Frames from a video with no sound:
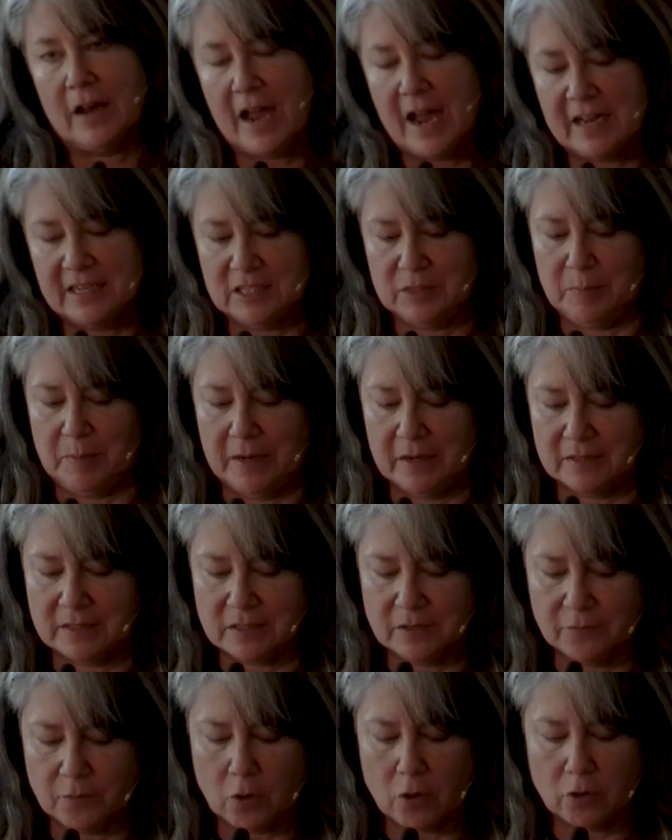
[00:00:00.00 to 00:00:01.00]
aspects
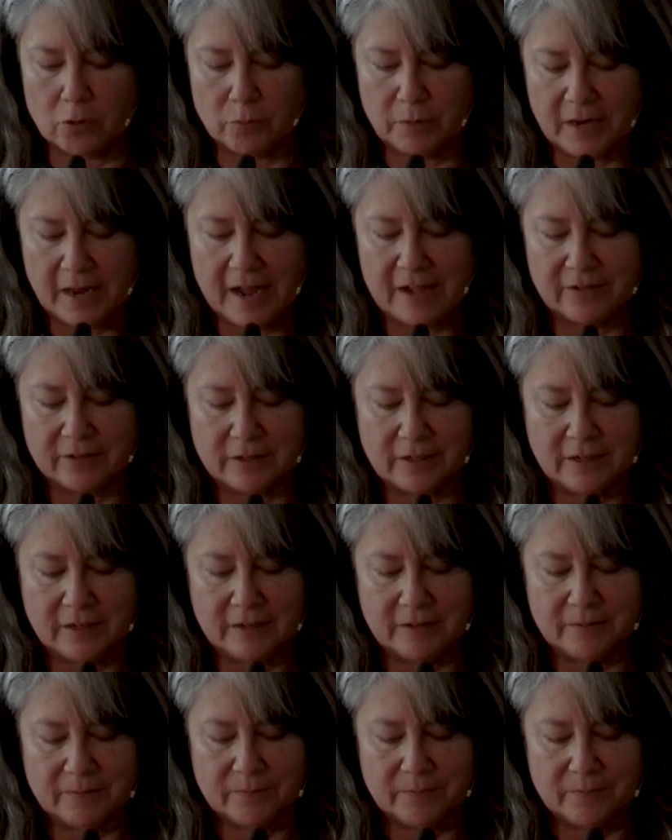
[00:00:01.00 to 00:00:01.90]
of our reality."